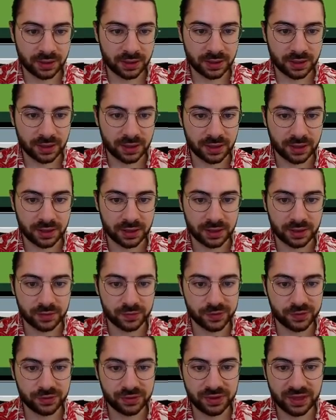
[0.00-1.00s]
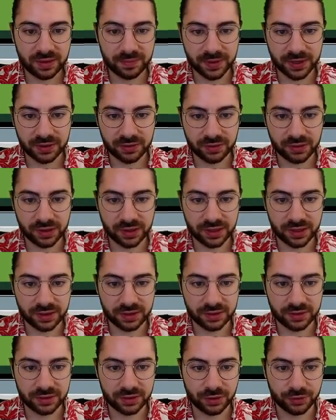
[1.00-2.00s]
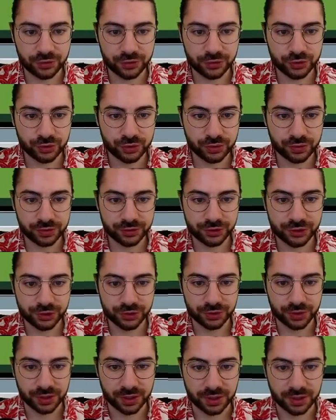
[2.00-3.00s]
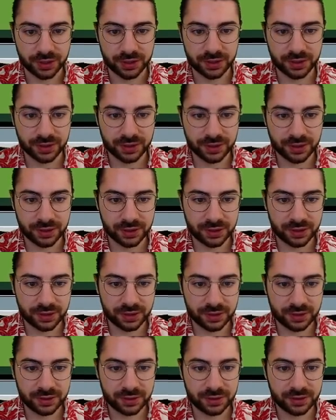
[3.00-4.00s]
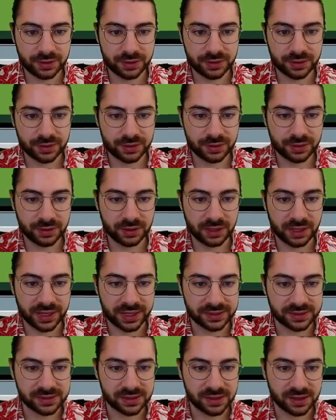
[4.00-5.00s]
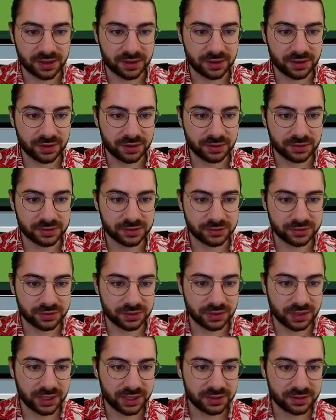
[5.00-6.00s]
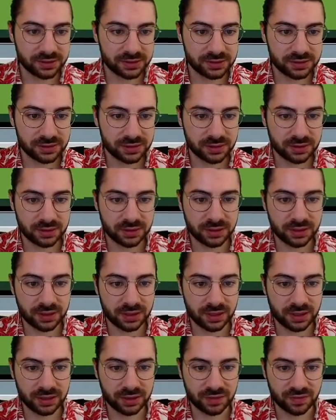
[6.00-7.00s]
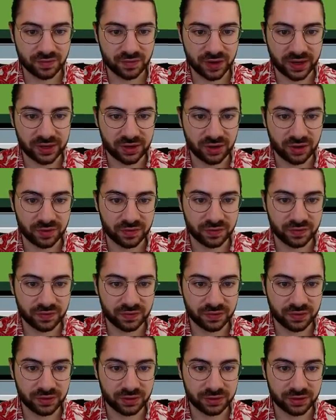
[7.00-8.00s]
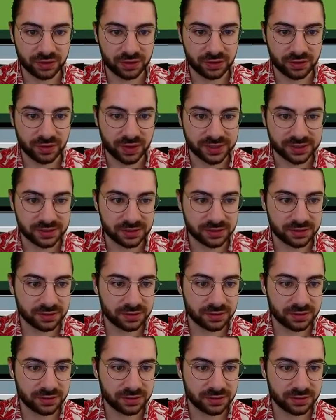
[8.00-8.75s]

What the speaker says: and we do that by creating shorter and shorter lines here, horizontal lines that fade off onto the horizon.